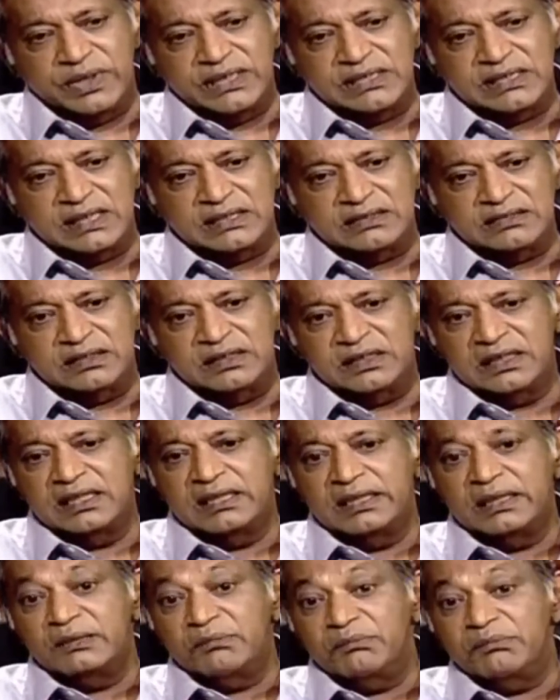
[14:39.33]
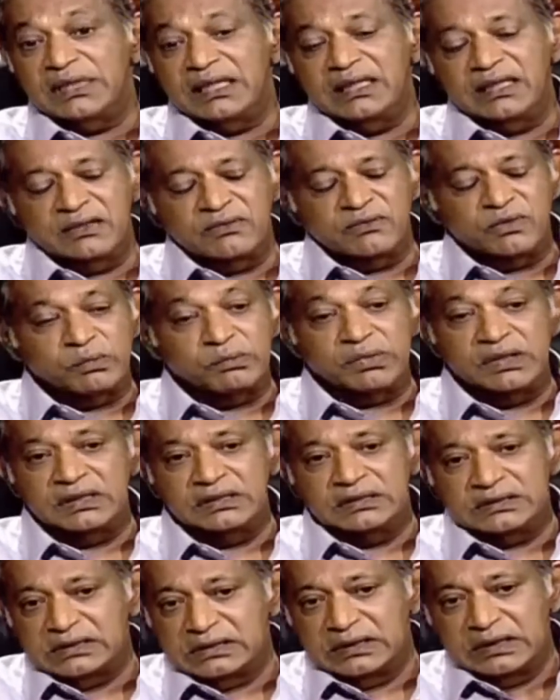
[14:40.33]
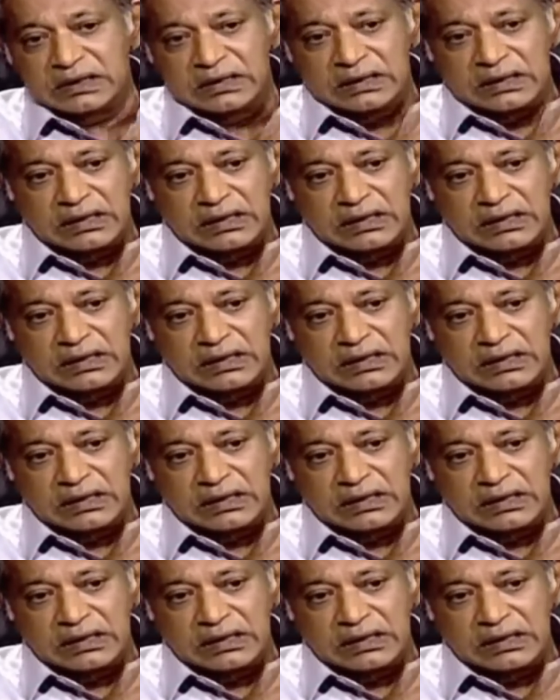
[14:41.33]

eight hundred billion rupees mm.